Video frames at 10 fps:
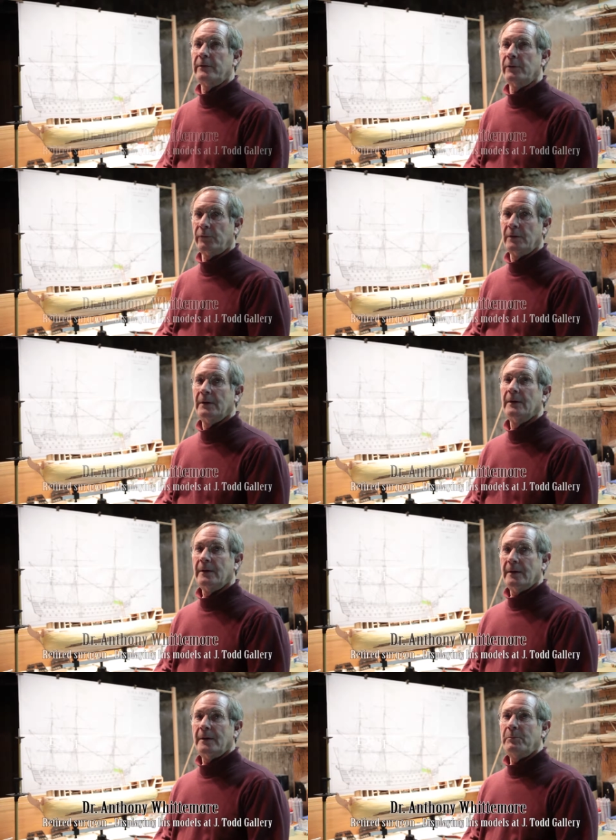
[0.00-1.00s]
of his
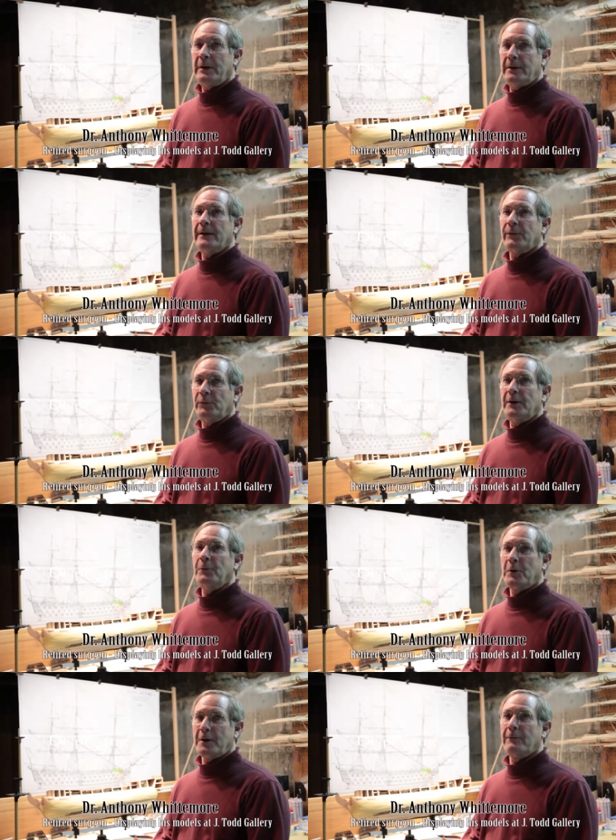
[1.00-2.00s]

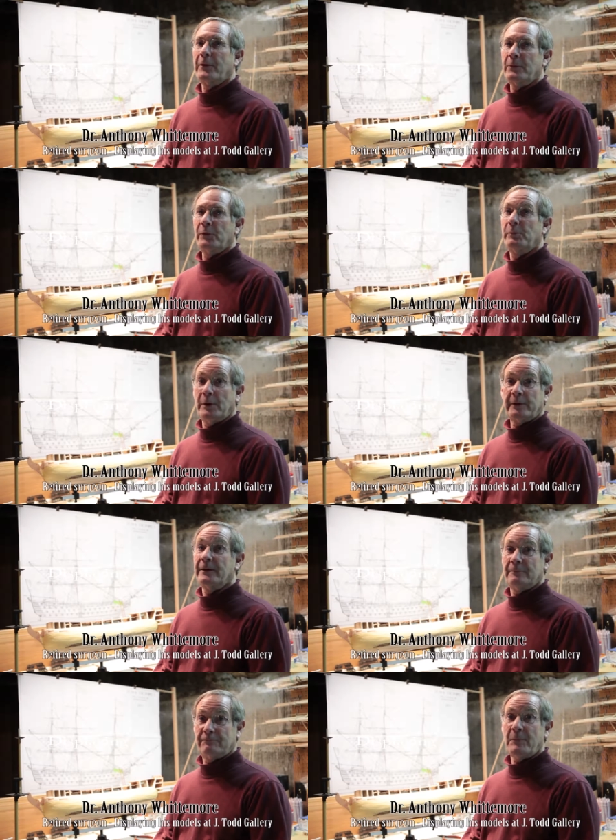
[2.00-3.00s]
PTSD recovery was
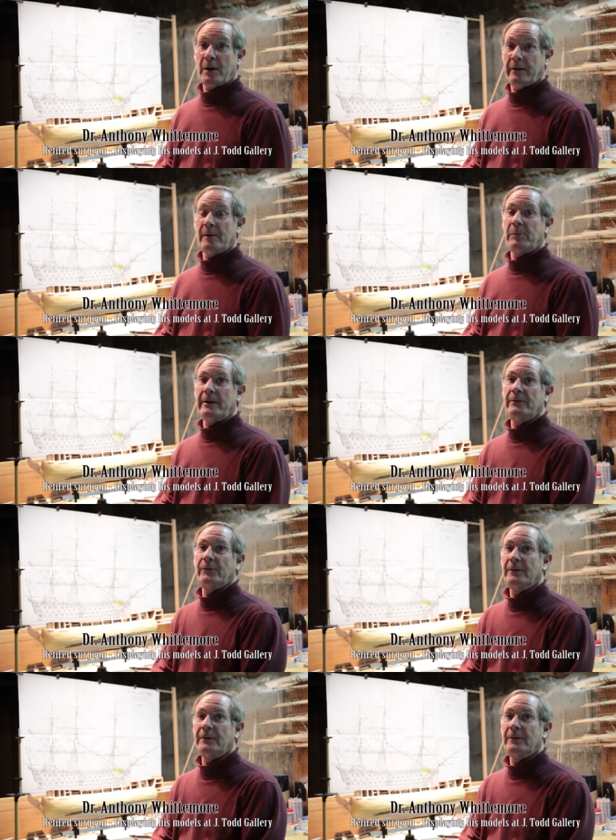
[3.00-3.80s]
building model airplanes.